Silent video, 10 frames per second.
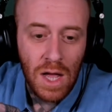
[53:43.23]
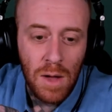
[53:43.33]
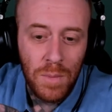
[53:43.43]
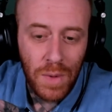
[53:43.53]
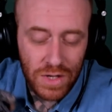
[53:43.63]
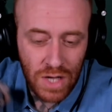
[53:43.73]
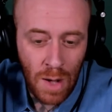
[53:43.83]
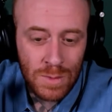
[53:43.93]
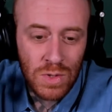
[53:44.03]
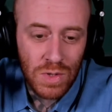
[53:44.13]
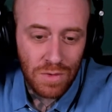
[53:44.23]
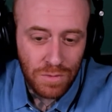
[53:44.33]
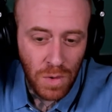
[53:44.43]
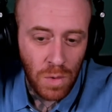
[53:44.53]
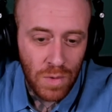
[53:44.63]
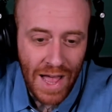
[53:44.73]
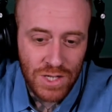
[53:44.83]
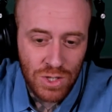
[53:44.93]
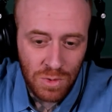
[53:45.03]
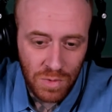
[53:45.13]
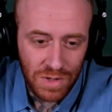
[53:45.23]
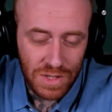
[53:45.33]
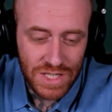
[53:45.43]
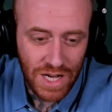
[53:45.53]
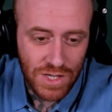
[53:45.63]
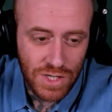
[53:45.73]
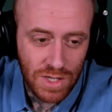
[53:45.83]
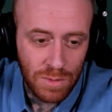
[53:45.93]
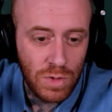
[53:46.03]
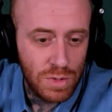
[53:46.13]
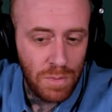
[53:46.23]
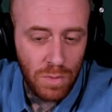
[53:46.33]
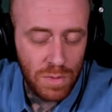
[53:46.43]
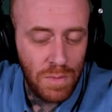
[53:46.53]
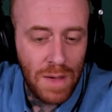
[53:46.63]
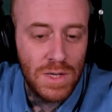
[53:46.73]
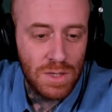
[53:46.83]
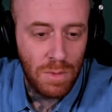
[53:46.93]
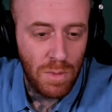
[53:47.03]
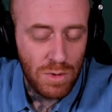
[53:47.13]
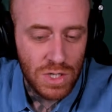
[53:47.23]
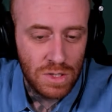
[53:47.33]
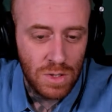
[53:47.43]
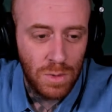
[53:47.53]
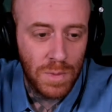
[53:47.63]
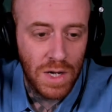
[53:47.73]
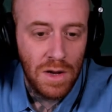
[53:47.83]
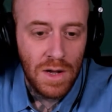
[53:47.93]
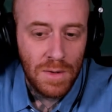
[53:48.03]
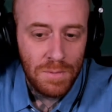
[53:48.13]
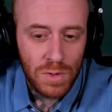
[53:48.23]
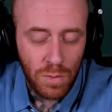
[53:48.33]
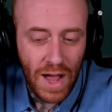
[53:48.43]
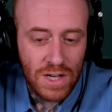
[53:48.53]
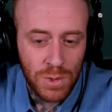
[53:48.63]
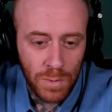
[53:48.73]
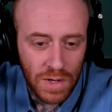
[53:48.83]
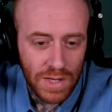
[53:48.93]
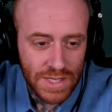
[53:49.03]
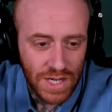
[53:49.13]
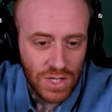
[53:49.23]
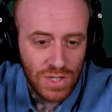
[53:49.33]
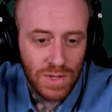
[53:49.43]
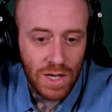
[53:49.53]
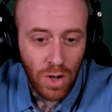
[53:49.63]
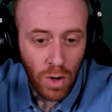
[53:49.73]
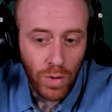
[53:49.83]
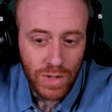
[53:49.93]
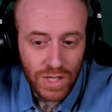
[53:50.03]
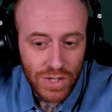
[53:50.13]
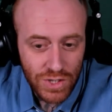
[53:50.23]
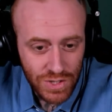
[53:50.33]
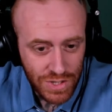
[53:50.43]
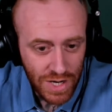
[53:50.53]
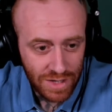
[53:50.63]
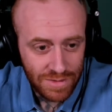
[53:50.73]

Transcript: but come to the full rational realization, which with maybe some emotion too, but the rational realization, like, holy shit,